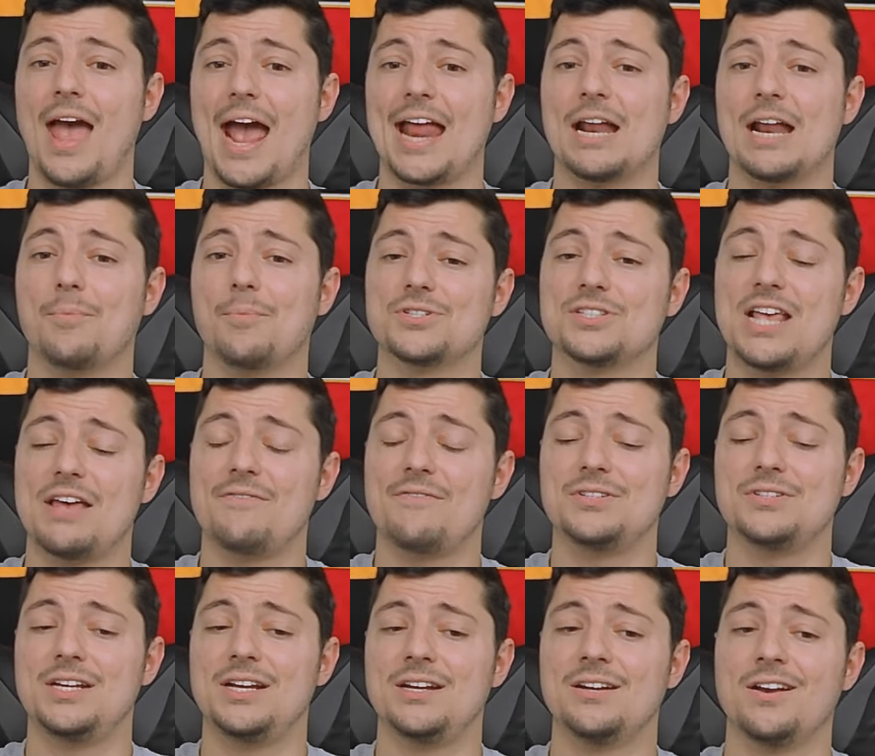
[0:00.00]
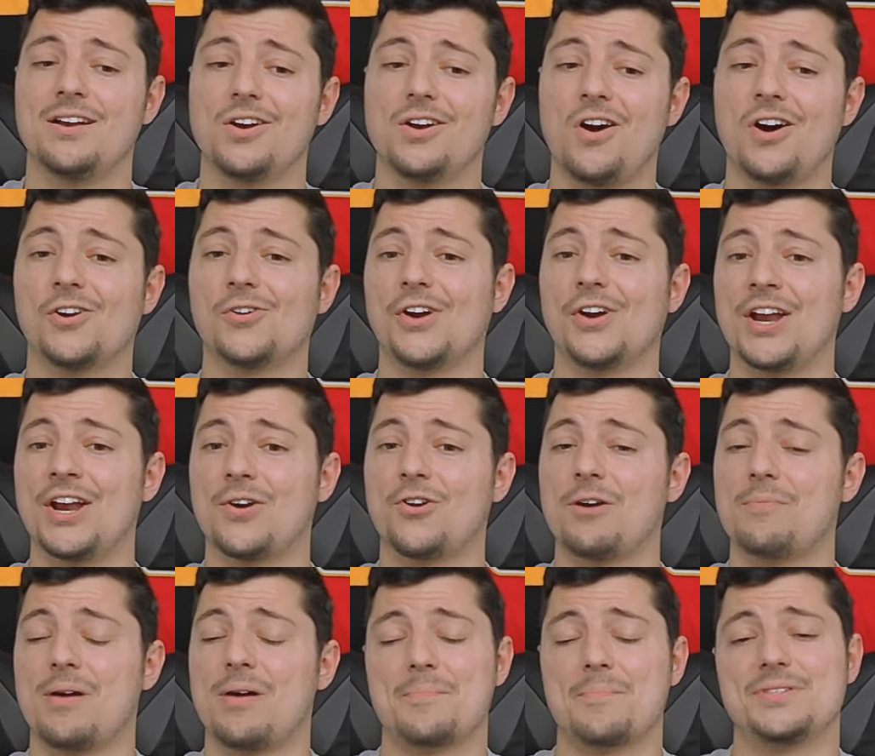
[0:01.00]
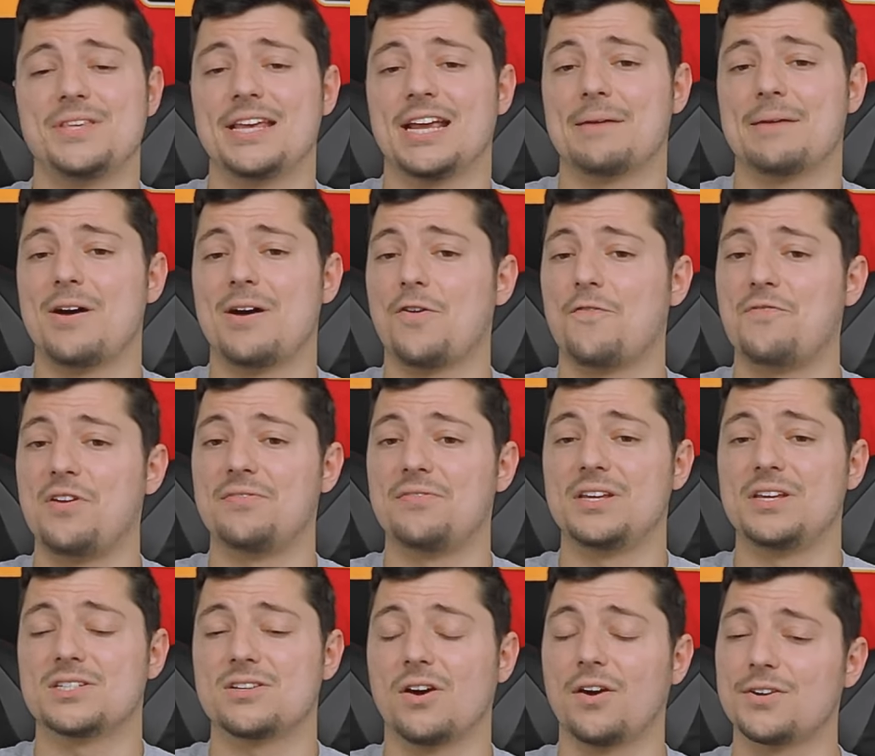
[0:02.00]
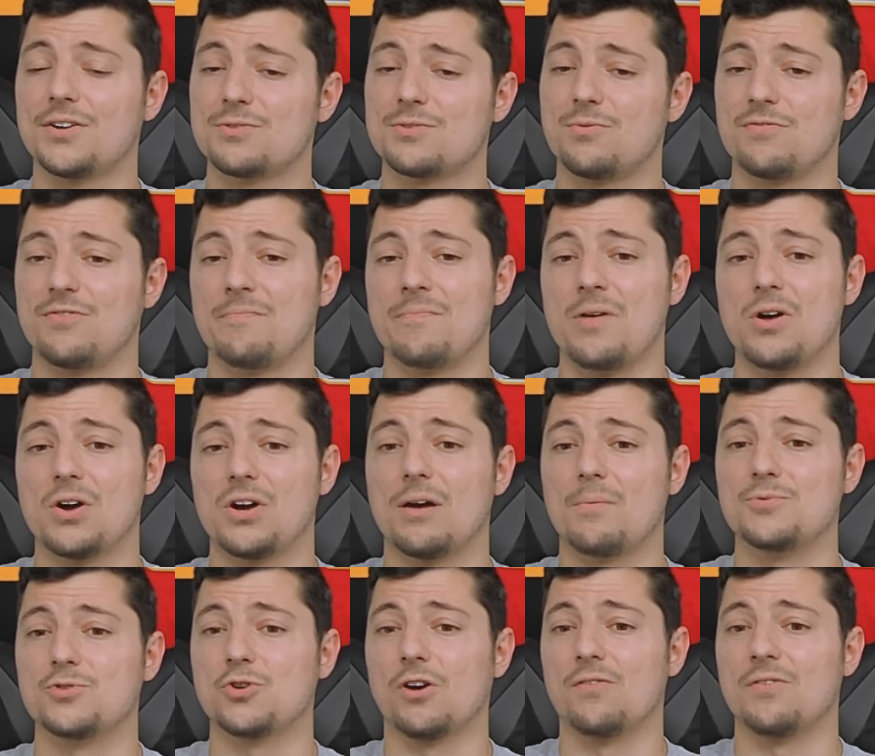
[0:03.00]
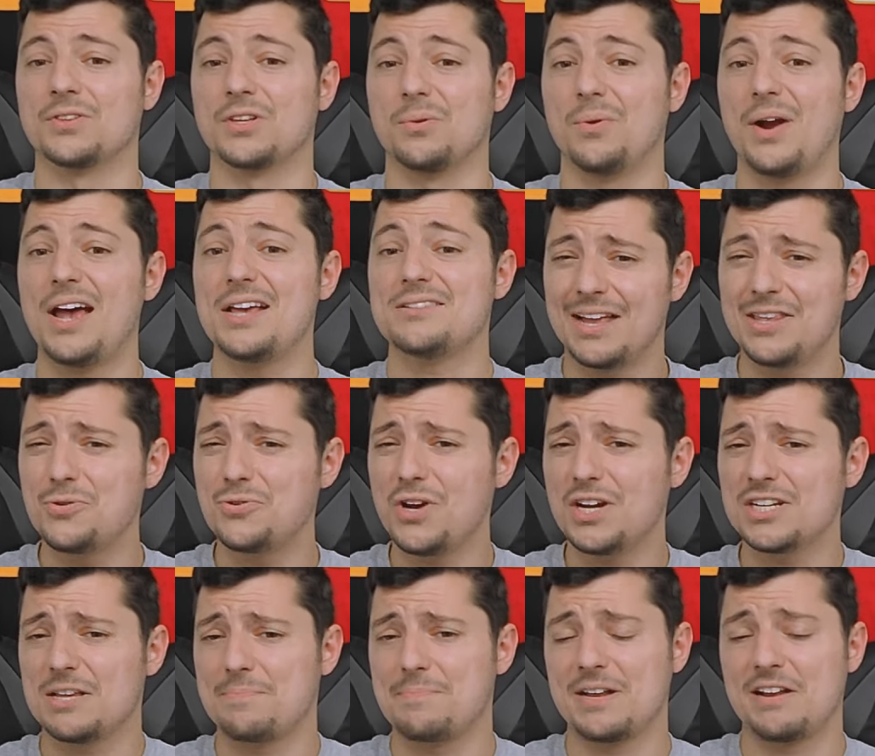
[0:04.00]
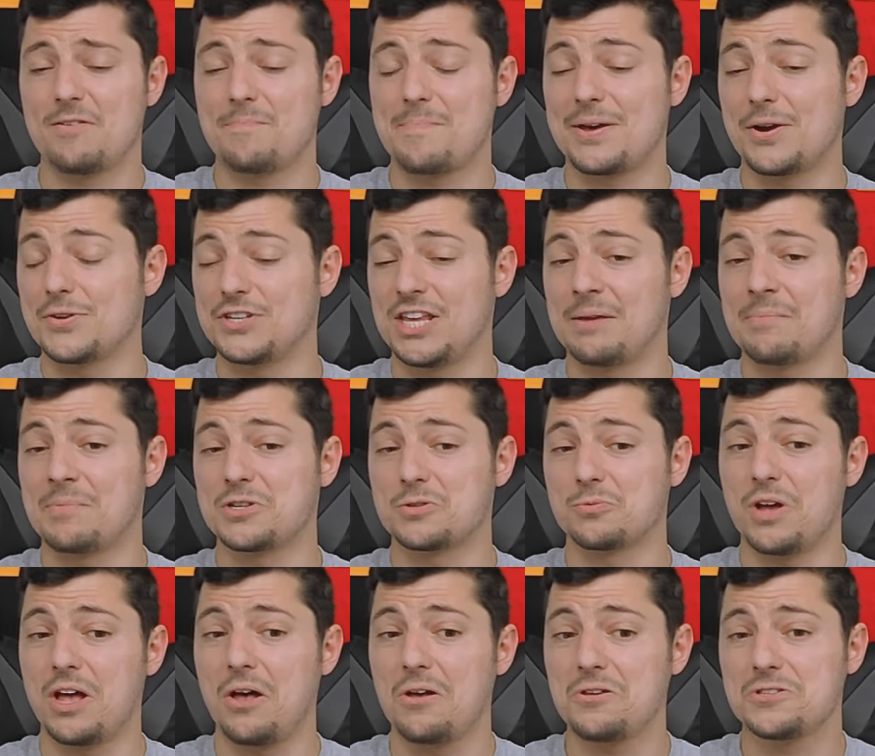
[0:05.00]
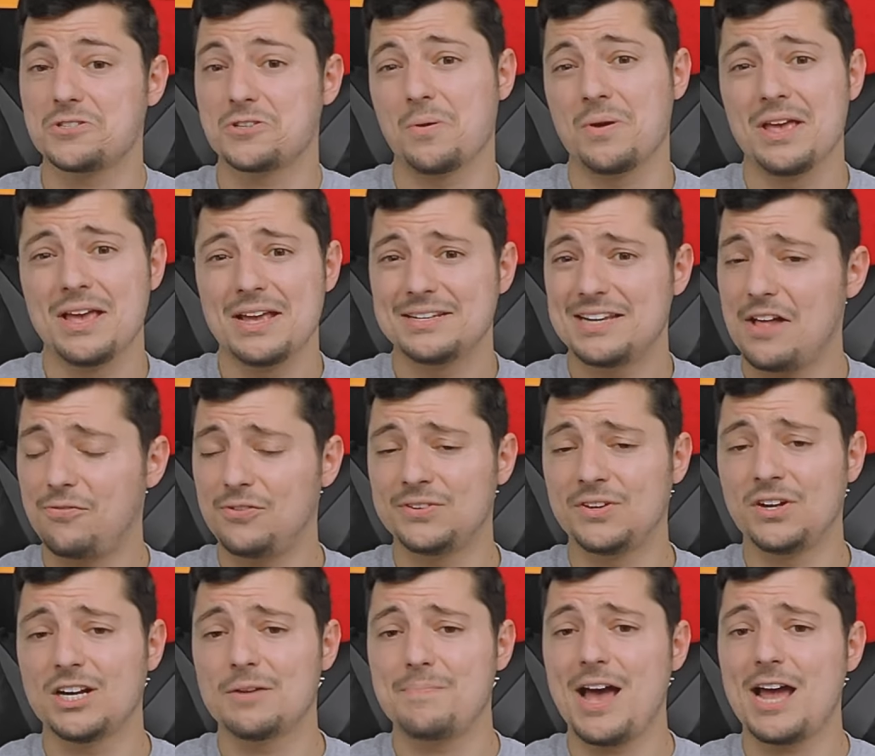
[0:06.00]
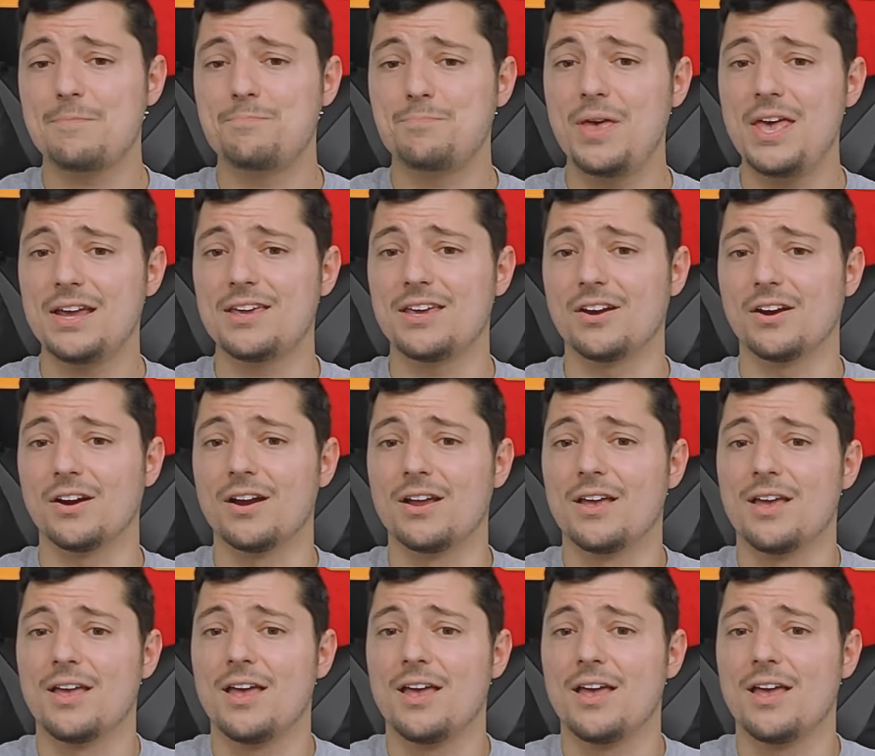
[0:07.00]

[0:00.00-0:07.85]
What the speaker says: At number 17, Connor Ingram, I'm seeing about 50 starts with Vemelka absorbing the rest. Utah's a bit of a better team as well, so definitely not a bad pick here.